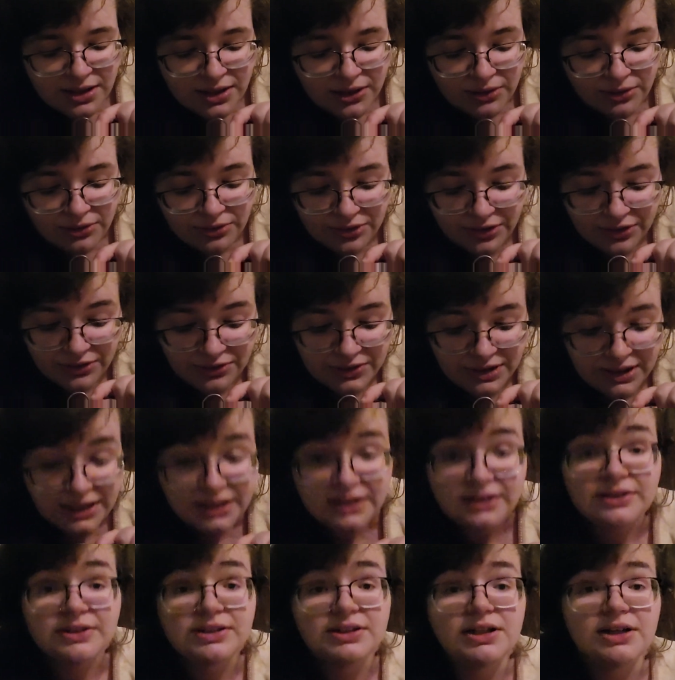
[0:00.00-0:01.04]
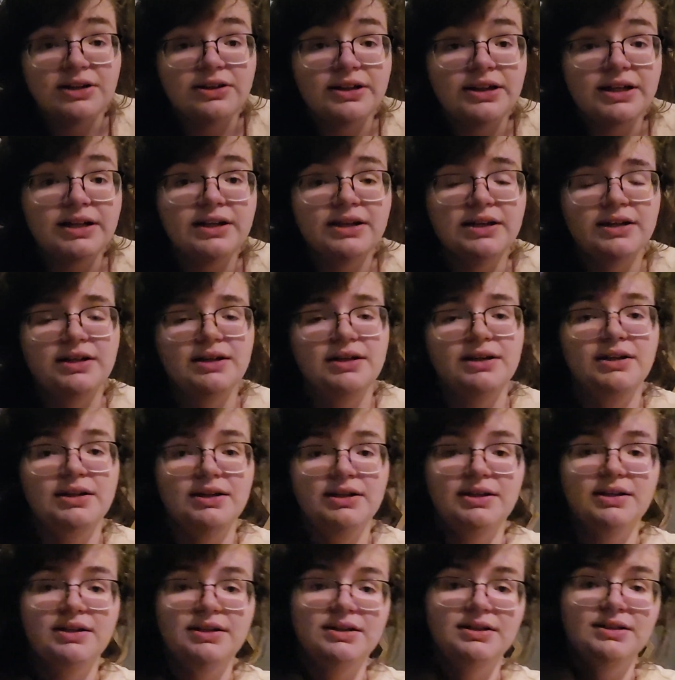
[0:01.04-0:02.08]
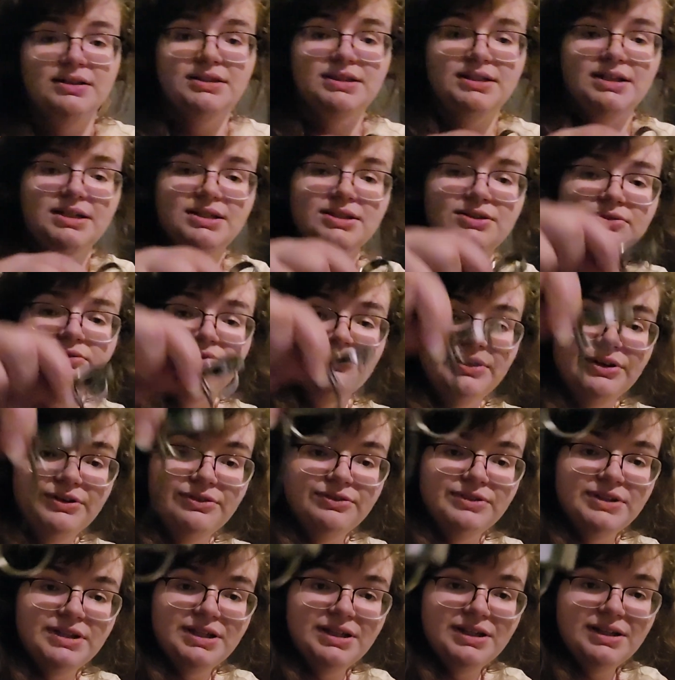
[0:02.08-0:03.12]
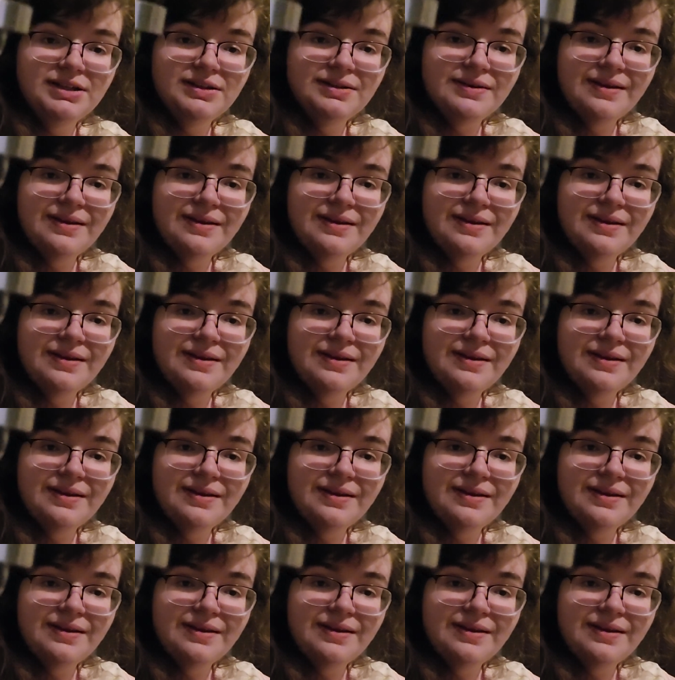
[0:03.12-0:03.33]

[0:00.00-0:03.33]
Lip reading: Oh, 15, sorry. A size of 15.